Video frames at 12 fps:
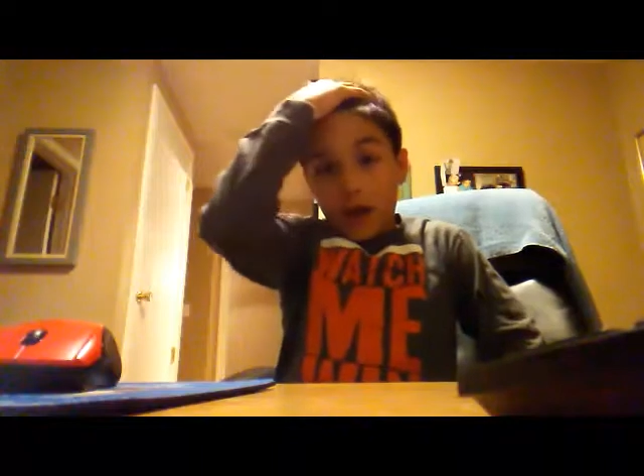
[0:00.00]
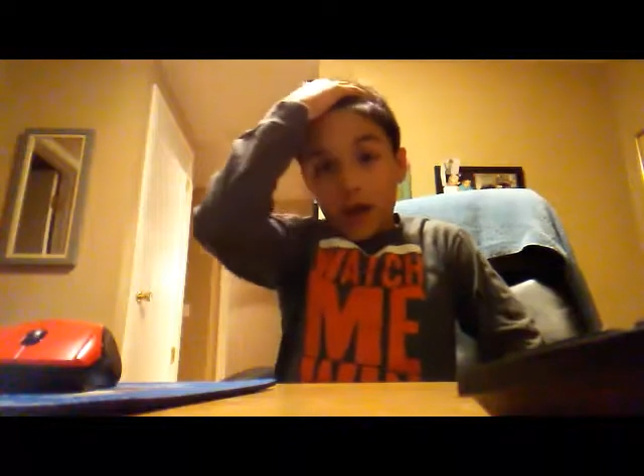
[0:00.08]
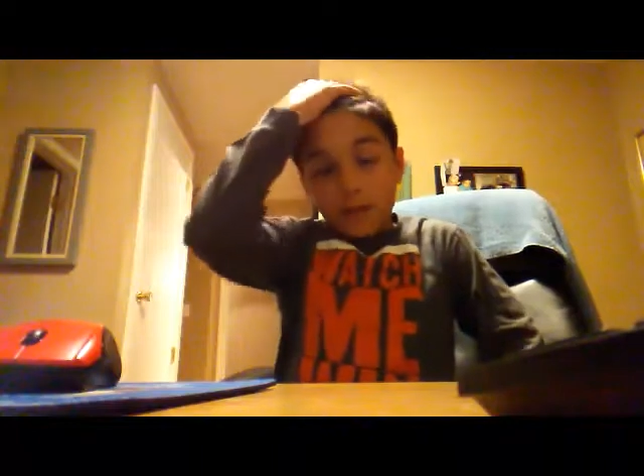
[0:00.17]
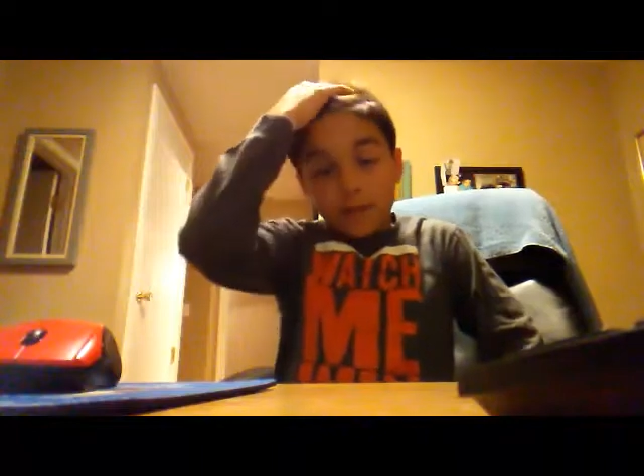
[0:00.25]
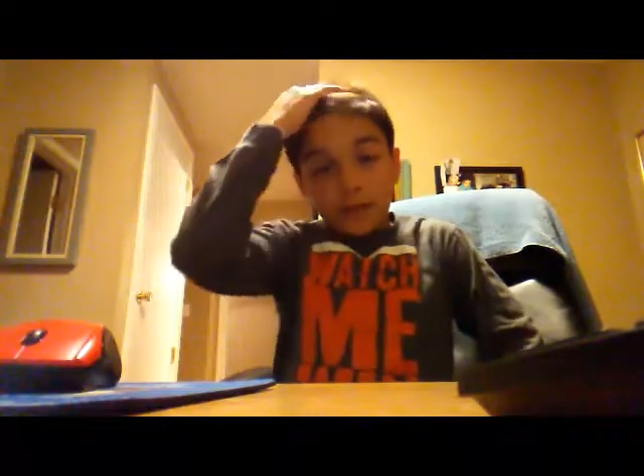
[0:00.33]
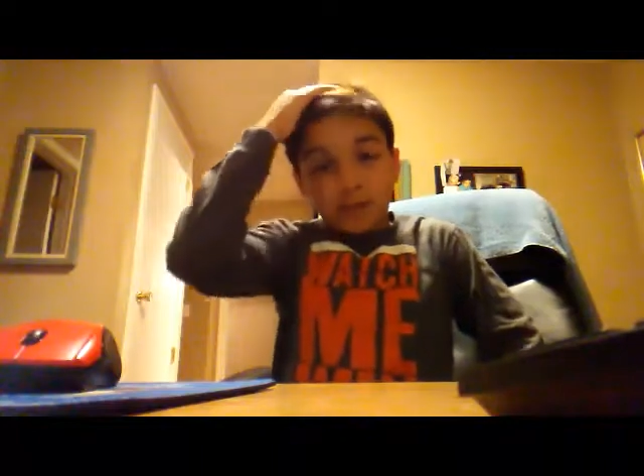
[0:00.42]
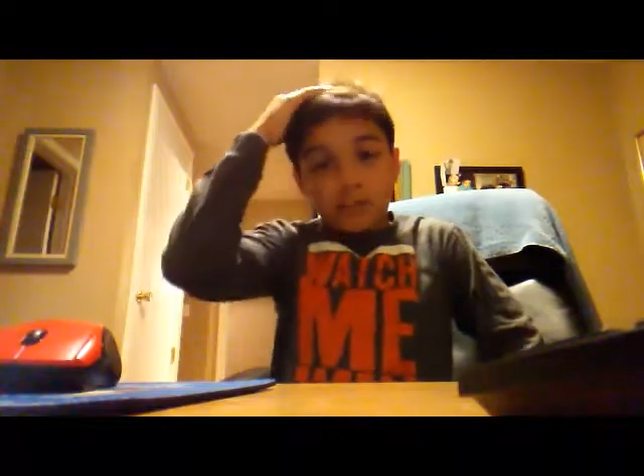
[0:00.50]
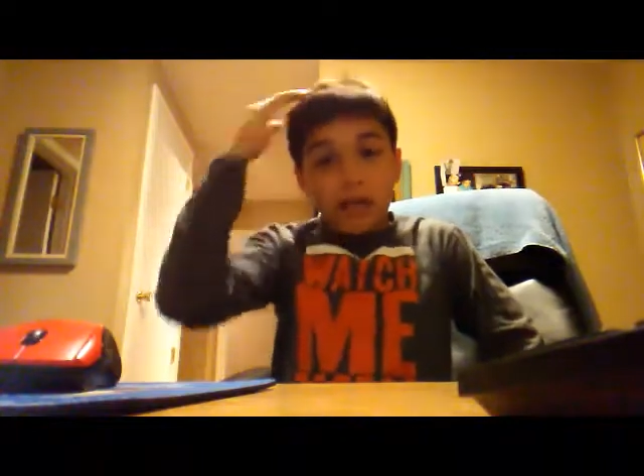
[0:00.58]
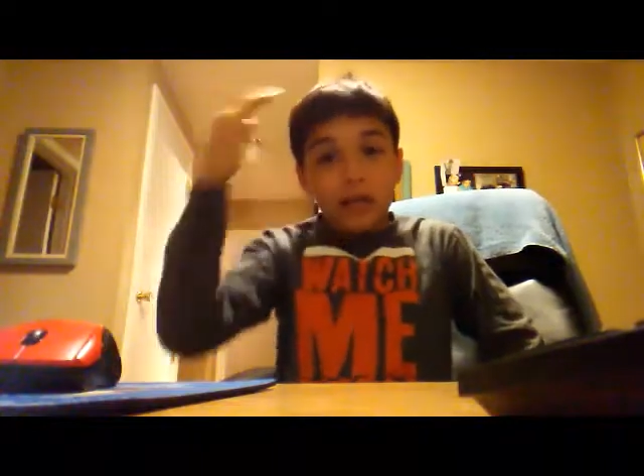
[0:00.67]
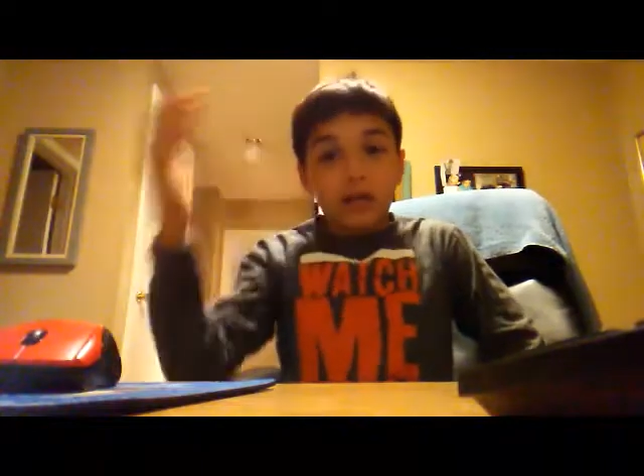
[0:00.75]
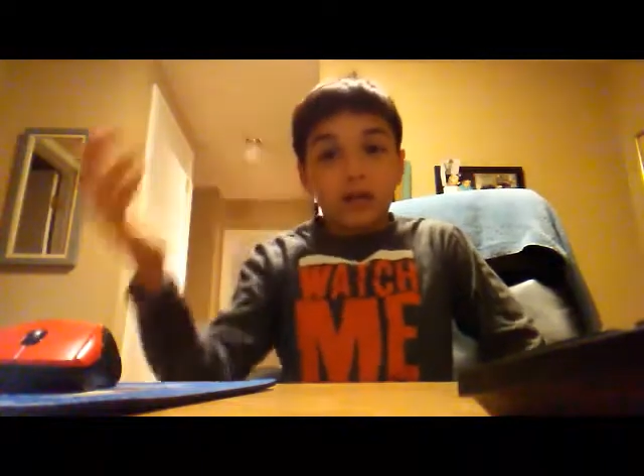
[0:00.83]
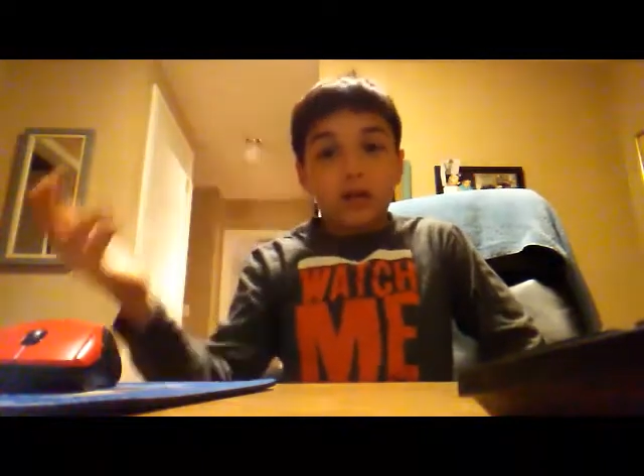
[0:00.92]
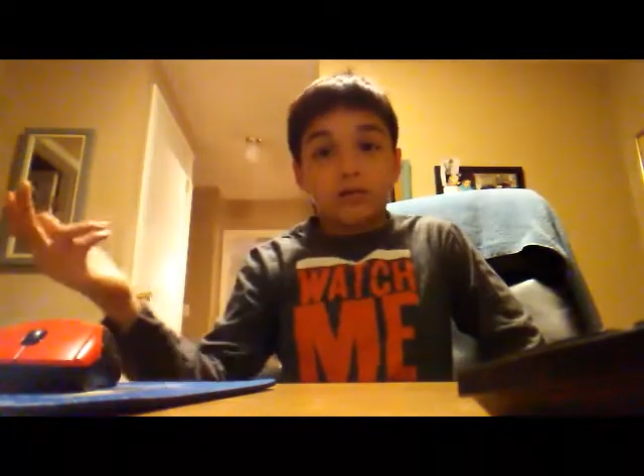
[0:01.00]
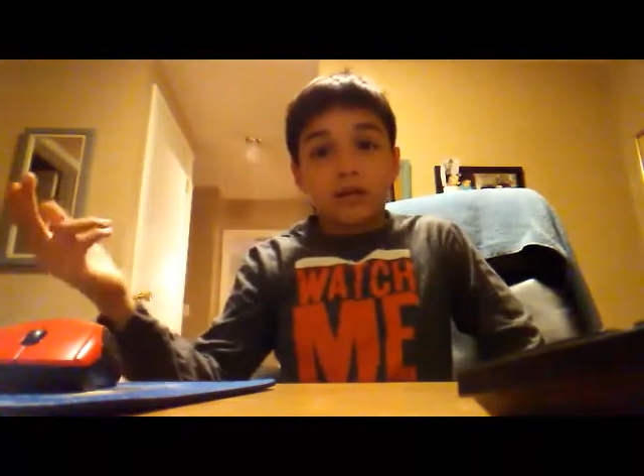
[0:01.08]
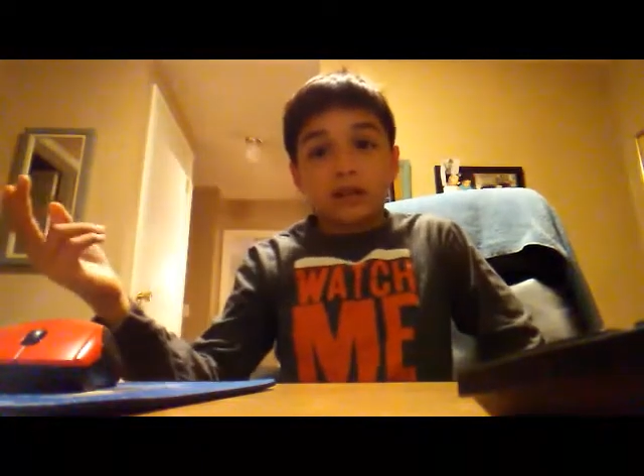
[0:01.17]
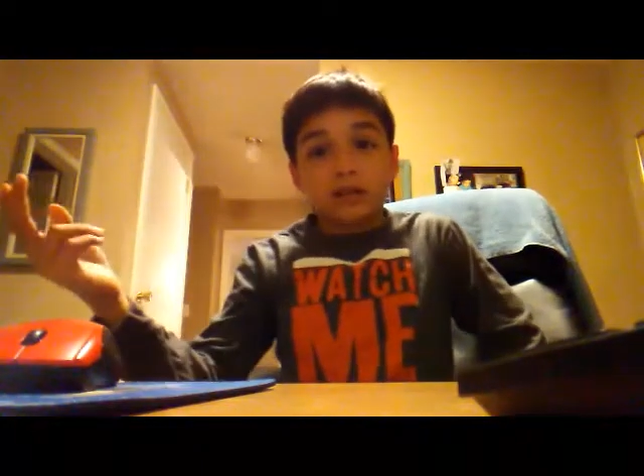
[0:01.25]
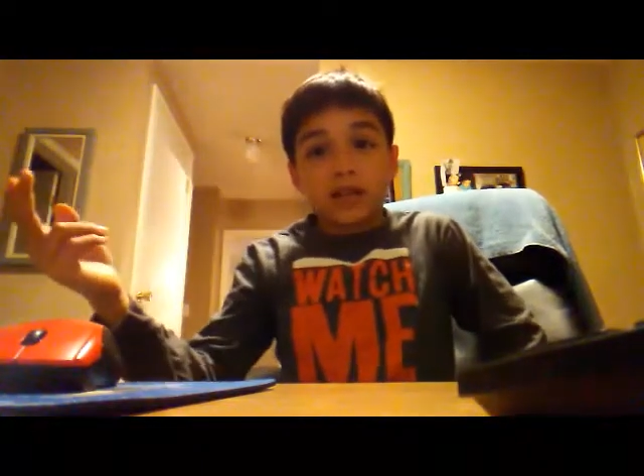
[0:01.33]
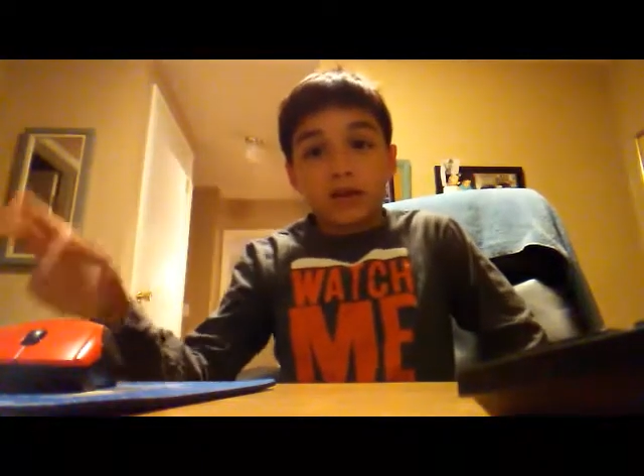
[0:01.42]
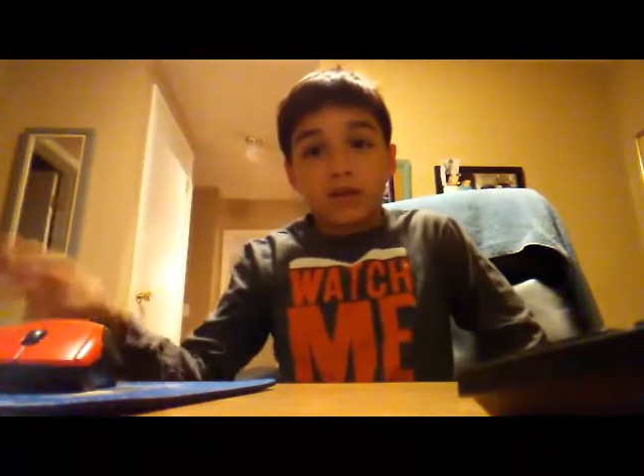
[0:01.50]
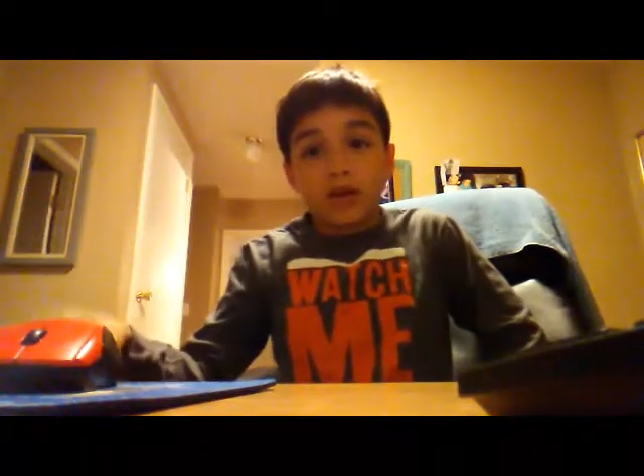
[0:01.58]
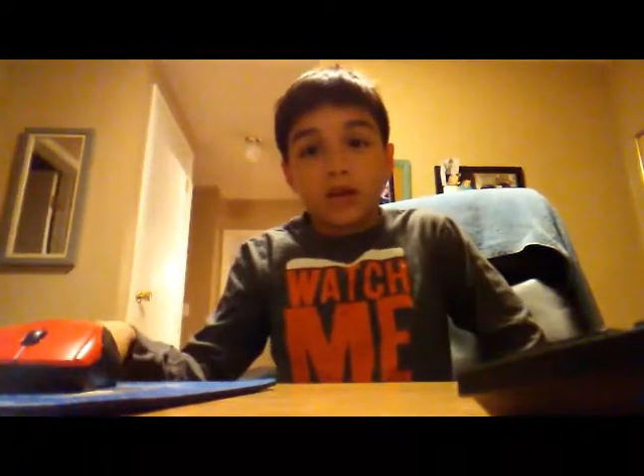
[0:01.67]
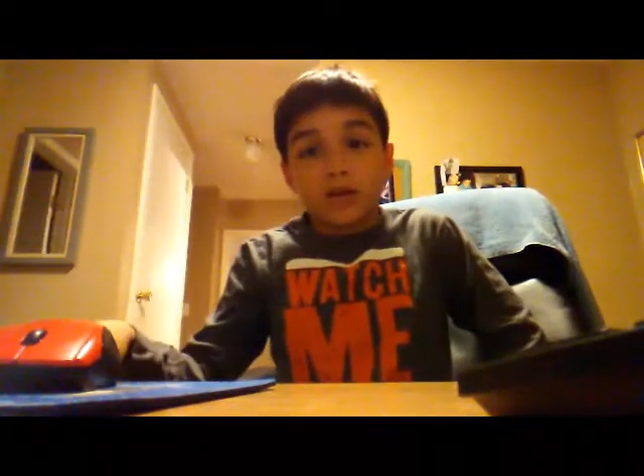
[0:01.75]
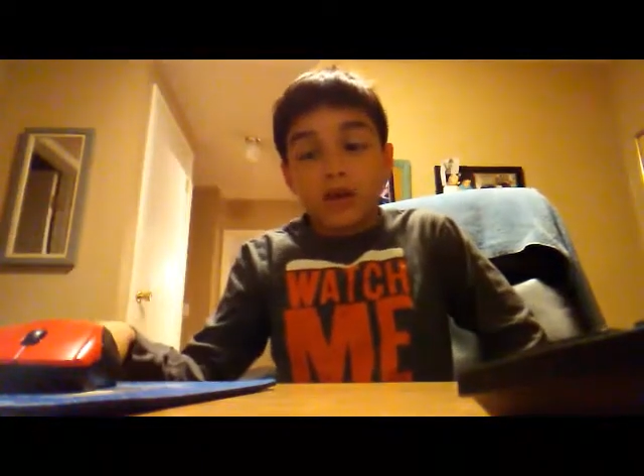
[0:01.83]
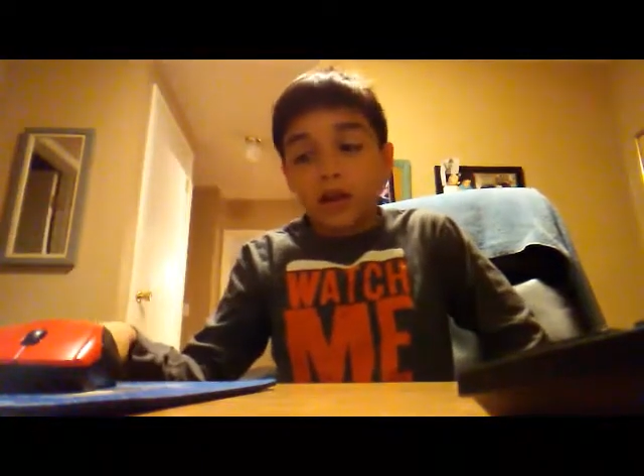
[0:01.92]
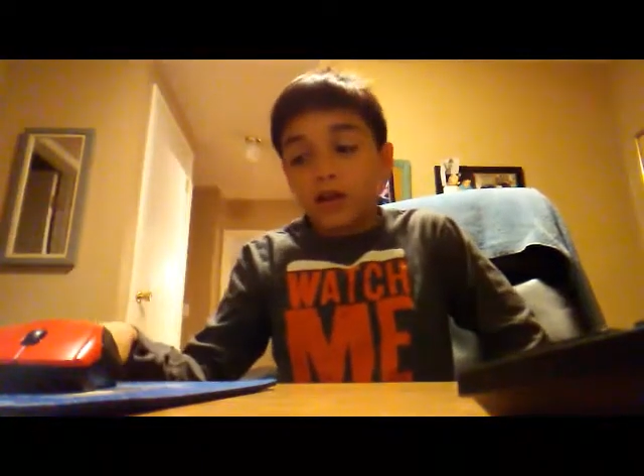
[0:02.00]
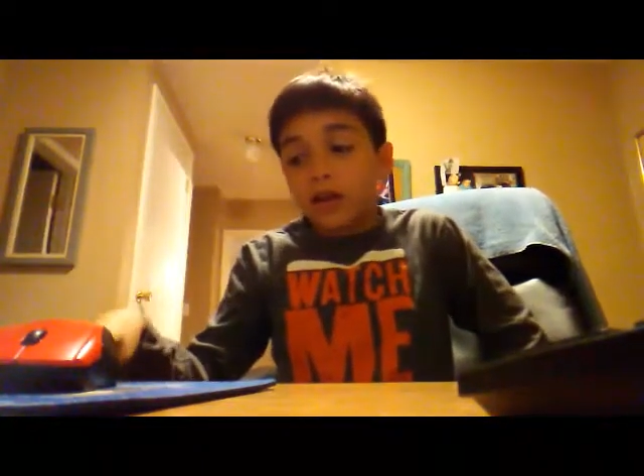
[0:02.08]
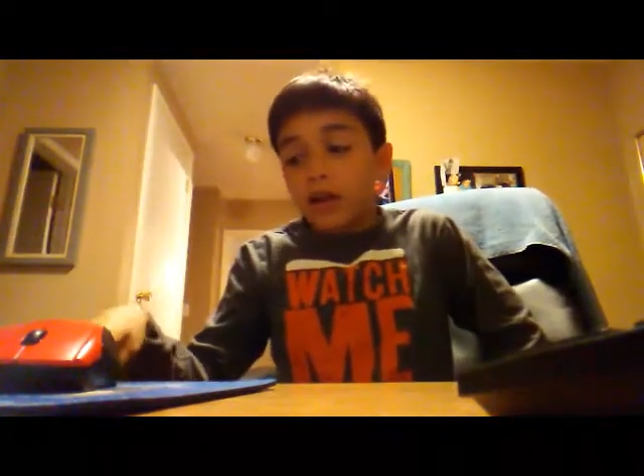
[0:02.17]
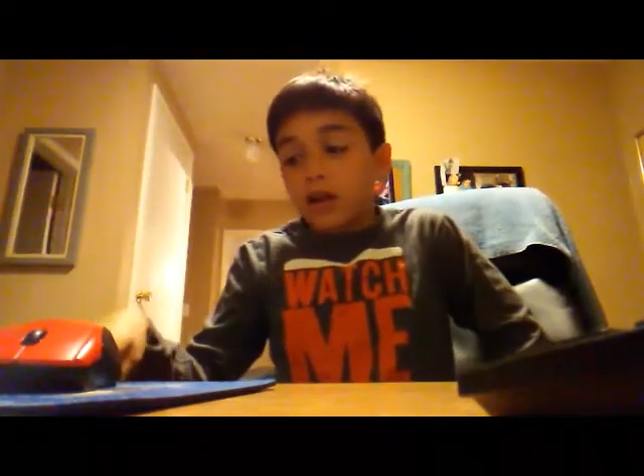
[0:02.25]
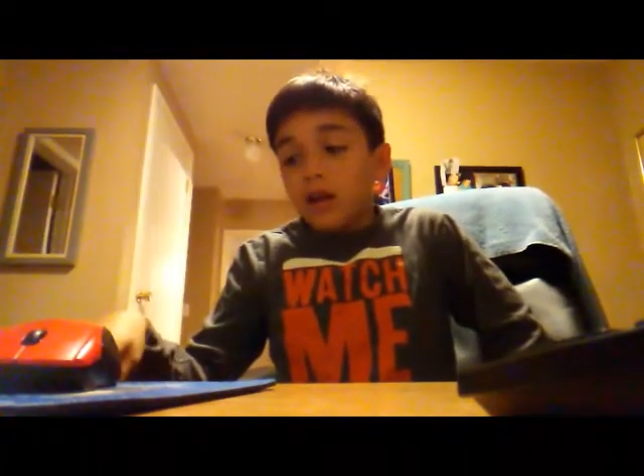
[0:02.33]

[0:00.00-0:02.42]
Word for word: I had my jacket on, but I was like running around.